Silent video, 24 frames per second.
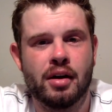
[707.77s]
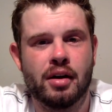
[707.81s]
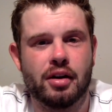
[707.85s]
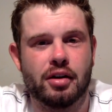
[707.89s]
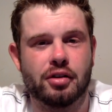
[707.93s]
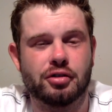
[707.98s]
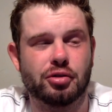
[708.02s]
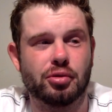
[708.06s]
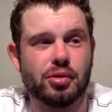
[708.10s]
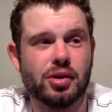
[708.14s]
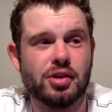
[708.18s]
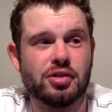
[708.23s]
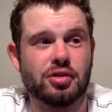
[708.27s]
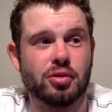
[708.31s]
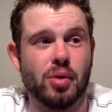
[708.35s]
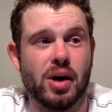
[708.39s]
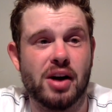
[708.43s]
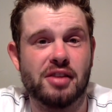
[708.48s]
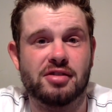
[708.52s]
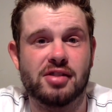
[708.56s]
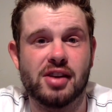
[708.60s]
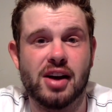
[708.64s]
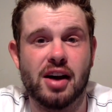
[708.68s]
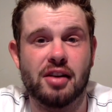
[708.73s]
There's a reason
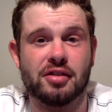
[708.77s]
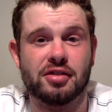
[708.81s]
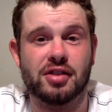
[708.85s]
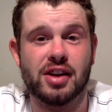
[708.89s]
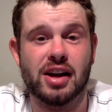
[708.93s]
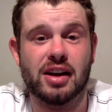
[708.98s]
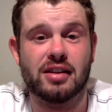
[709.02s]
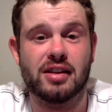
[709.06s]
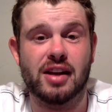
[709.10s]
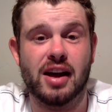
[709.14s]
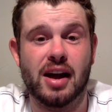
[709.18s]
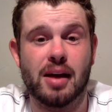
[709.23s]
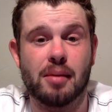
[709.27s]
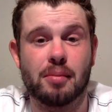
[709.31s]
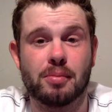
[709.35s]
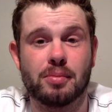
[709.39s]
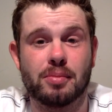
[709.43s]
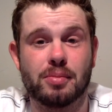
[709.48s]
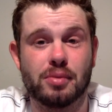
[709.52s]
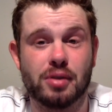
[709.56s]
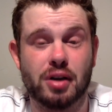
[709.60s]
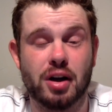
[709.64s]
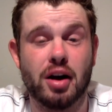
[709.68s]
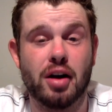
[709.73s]
why Seattle's
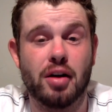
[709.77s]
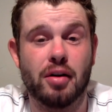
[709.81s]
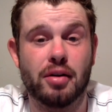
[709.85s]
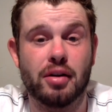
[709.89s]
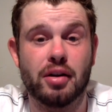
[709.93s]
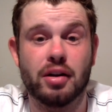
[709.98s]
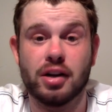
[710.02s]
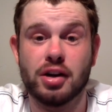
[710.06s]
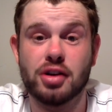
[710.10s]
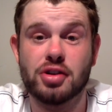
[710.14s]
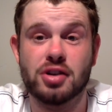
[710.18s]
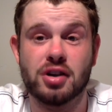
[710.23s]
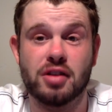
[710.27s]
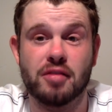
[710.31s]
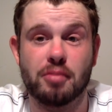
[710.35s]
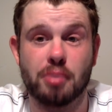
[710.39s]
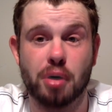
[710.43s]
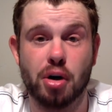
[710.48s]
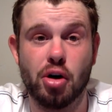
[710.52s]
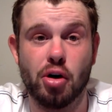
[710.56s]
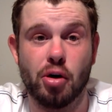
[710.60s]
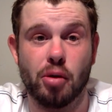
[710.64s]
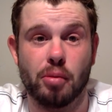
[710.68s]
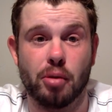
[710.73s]
nicknamed, you know, the Legion of
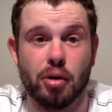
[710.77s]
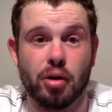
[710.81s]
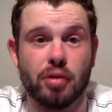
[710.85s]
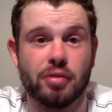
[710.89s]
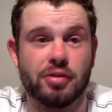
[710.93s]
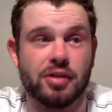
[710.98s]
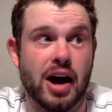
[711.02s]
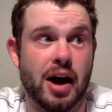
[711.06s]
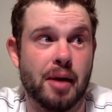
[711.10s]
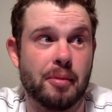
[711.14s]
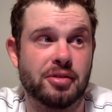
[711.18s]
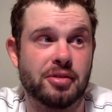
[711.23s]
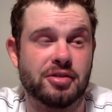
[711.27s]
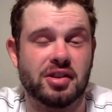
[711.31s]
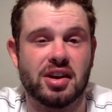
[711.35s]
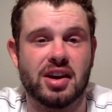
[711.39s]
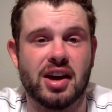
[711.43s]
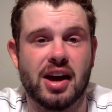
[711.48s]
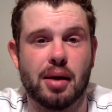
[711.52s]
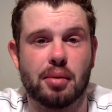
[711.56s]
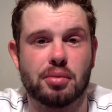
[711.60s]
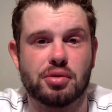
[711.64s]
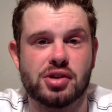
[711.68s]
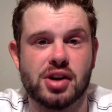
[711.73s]
Boom. Earl Thomas and
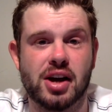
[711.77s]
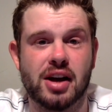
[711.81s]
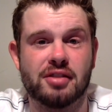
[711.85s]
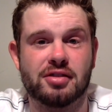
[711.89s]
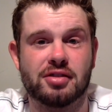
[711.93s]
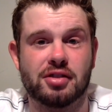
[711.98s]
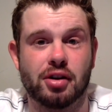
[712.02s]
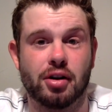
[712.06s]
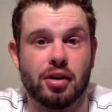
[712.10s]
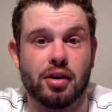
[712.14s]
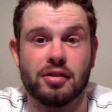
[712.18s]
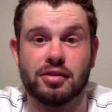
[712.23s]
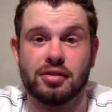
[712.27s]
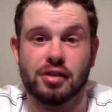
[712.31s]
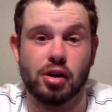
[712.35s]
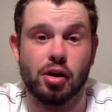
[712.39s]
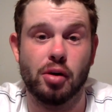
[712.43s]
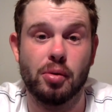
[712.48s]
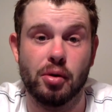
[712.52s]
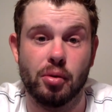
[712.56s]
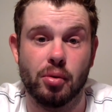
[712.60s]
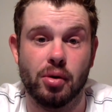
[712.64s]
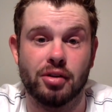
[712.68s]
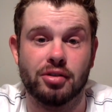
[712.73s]
Kam Chancellor aren't the
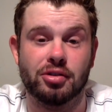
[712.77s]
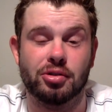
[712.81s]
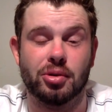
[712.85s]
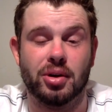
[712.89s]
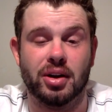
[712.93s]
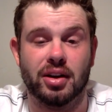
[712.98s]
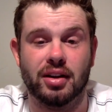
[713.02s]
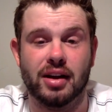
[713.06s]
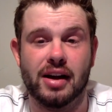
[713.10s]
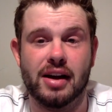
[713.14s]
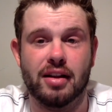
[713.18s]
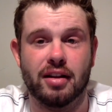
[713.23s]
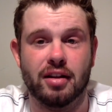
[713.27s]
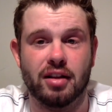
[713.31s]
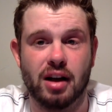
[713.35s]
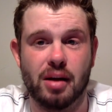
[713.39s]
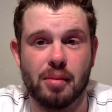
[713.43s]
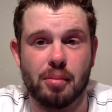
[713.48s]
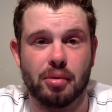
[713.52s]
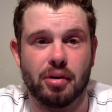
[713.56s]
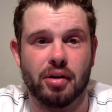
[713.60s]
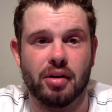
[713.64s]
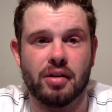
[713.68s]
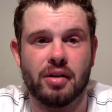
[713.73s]
only ones who can lay the
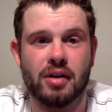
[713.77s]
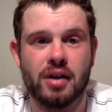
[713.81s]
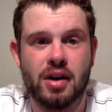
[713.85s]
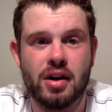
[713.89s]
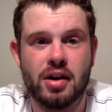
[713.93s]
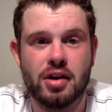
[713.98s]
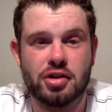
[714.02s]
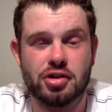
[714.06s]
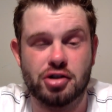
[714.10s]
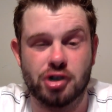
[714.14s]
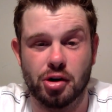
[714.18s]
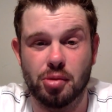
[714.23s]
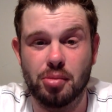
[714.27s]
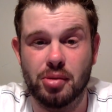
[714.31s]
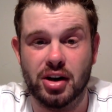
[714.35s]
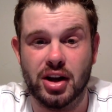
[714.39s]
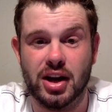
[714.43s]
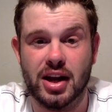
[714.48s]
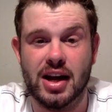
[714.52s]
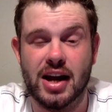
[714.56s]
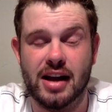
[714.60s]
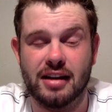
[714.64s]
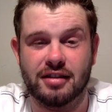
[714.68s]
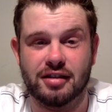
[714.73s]
lumber. Sherman
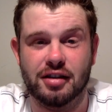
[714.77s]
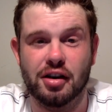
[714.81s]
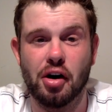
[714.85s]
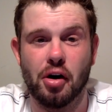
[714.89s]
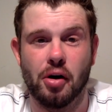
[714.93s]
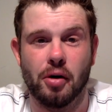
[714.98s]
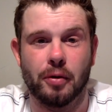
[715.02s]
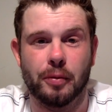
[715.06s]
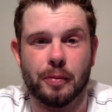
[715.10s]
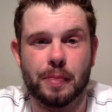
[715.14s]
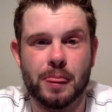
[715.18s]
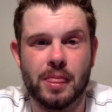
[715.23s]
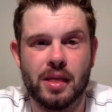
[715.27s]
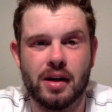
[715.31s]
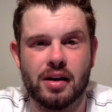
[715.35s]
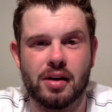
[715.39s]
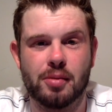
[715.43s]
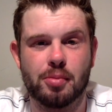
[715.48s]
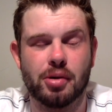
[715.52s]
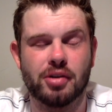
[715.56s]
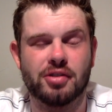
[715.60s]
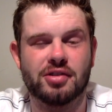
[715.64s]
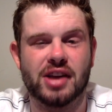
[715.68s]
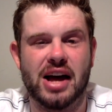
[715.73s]
can hit too.
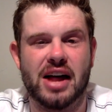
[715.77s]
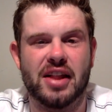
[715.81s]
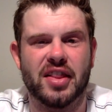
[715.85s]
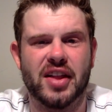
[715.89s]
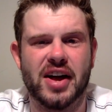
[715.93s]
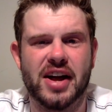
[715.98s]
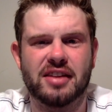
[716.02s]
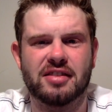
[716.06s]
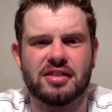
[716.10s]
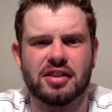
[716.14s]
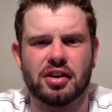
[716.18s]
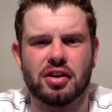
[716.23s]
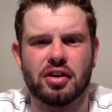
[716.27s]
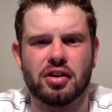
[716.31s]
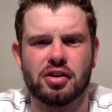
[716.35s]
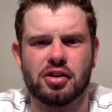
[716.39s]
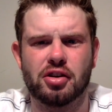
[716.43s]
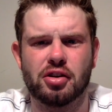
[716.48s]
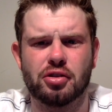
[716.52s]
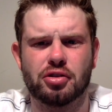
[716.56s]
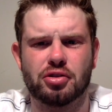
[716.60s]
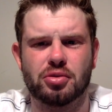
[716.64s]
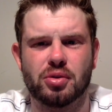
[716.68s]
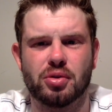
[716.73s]
He puts that length to good
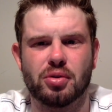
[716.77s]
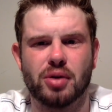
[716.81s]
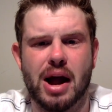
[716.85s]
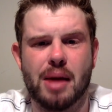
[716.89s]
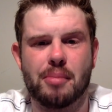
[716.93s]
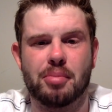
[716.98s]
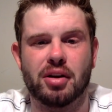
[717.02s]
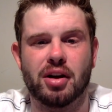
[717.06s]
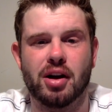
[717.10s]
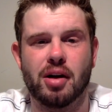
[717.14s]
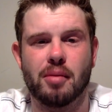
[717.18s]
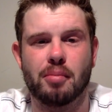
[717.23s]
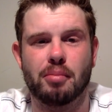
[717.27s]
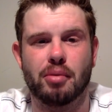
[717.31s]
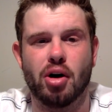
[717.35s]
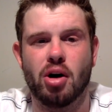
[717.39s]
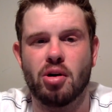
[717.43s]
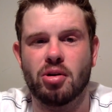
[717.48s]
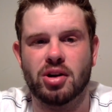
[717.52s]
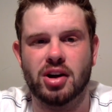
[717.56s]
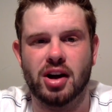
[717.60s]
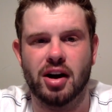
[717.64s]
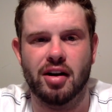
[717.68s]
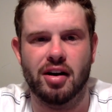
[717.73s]
use when wrapping up
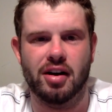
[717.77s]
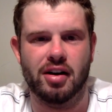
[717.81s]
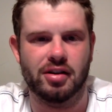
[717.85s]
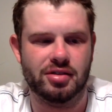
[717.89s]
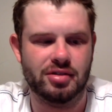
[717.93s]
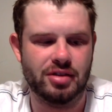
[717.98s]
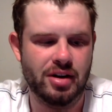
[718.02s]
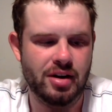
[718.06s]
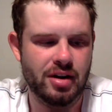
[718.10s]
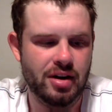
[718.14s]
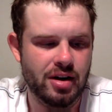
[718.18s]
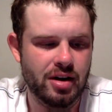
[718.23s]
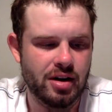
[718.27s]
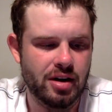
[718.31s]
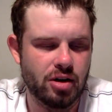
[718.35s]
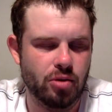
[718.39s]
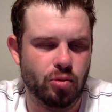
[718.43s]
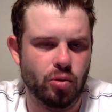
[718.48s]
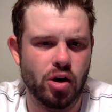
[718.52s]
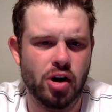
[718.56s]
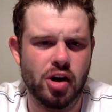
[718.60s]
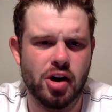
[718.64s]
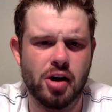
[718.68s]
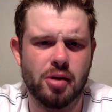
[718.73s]
ball carriers.
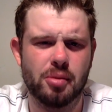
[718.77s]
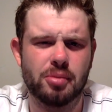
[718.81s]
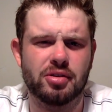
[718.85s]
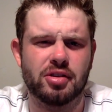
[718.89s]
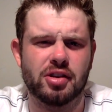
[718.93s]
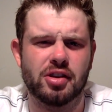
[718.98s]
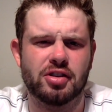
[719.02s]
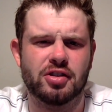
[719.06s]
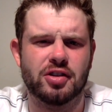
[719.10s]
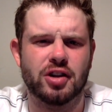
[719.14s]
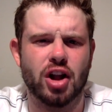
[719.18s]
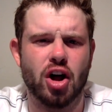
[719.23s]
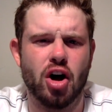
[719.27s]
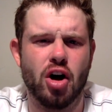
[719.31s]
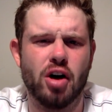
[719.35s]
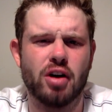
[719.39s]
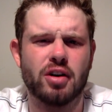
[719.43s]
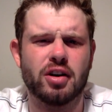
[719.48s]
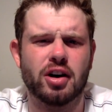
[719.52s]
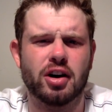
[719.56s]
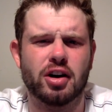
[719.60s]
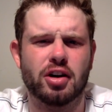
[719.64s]
Williams is long,